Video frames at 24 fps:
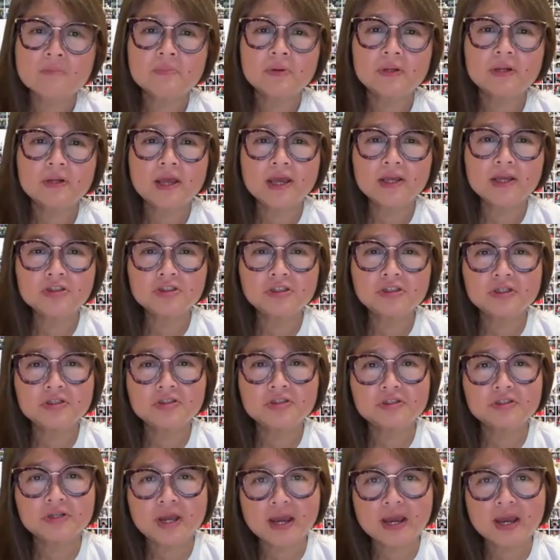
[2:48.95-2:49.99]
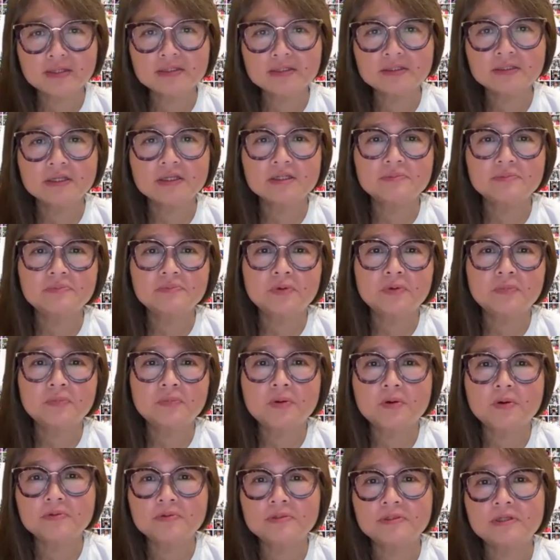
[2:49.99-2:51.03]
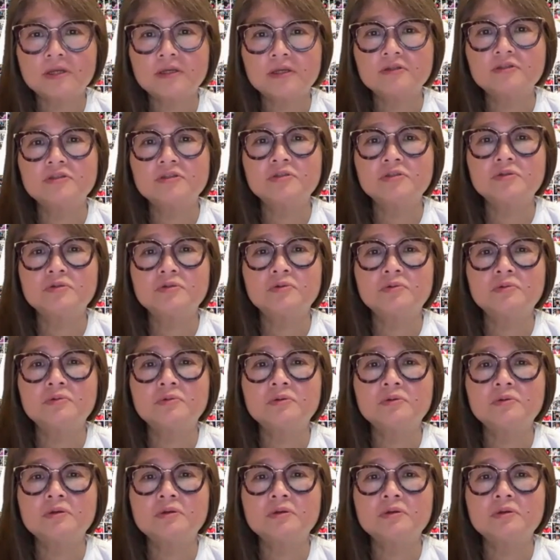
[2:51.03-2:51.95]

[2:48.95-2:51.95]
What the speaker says: But HHS is proposing to